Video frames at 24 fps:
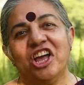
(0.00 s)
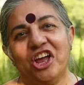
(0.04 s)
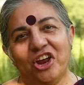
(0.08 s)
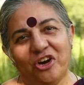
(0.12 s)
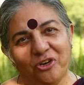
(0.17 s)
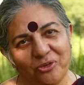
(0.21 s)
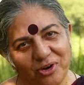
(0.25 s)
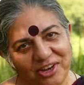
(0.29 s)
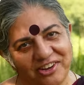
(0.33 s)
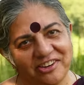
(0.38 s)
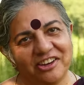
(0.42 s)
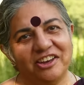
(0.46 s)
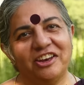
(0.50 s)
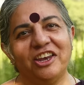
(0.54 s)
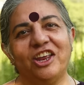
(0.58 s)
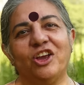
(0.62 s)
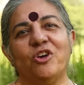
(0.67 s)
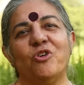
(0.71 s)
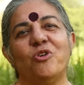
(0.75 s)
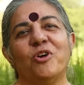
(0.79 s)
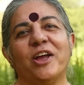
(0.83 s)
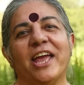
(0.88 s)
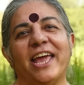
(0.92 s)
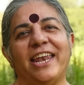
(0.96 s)
returning
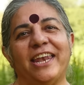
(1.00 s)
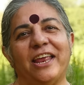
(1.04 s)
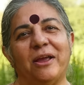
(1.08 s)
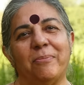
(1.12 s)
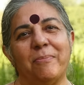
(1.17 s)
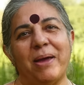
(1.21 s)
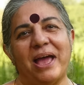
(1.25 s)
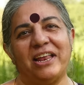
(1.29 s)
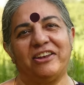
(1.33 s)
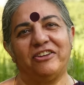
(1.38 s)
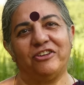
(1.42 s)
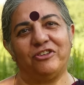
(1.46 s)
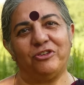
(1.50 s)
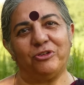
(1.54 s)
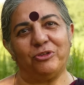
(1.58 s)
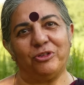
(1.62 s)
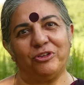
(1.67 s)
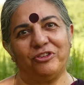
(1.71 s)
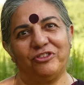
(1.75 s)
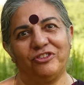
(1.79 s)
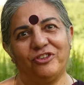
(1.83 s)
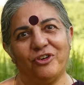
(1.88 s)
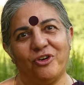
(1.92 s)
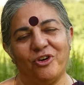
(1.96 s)
organic matter to the
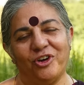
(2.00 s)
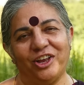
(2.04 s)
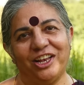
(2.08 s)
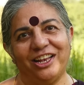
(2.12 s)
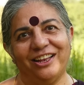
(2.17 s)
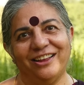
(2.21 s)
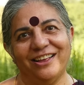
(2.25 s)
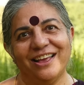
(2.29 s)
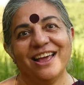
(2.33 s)
soil,